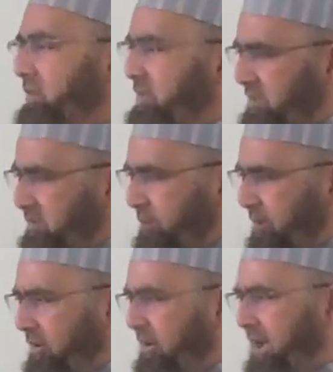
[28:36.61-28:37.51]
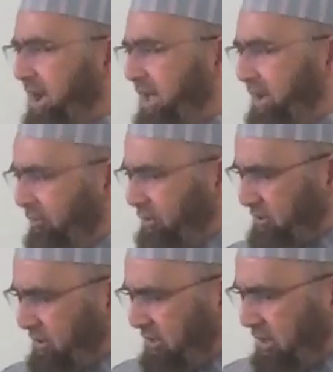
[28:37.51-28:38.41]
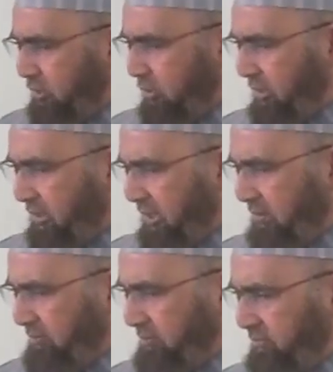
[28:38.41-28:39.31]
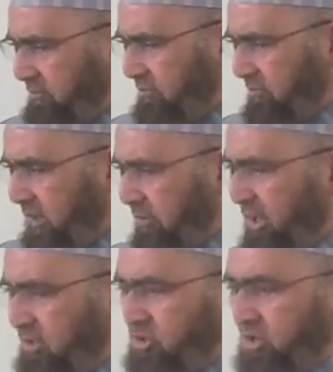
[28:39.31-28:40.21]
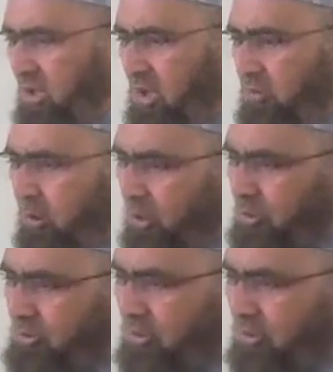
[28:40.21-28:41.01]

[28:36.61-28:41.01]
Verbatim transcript: This particular ayah was revealed during the trench, because